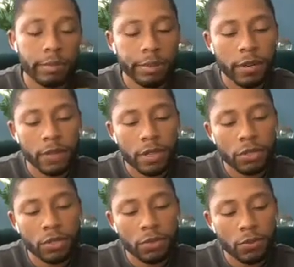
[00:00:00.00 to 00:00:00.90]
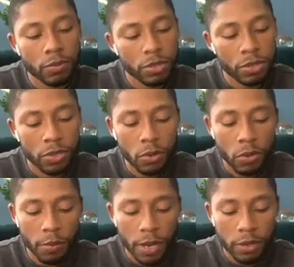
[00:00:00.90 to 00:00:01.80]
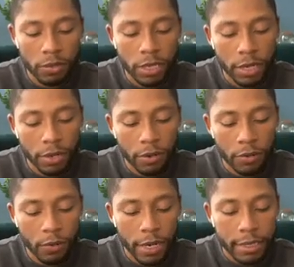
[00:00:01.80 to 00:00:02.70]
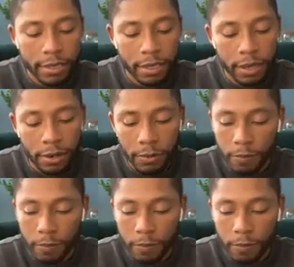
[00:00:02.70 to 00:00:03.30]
but I've got 2 solar panels here ready to go.